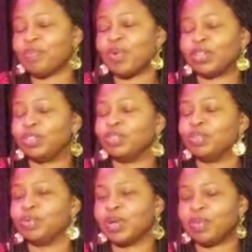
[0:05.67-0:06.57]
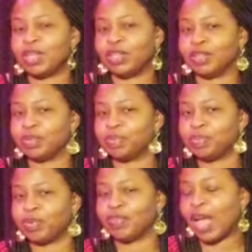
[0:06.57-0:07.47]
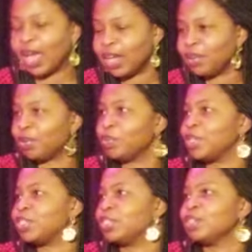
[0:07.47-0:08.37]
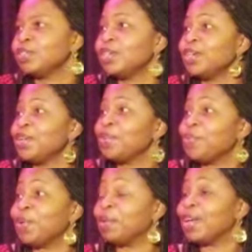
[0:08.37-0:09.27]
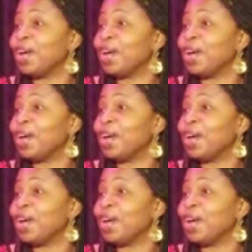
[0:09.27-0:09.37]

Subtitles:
what you either provide or what you want,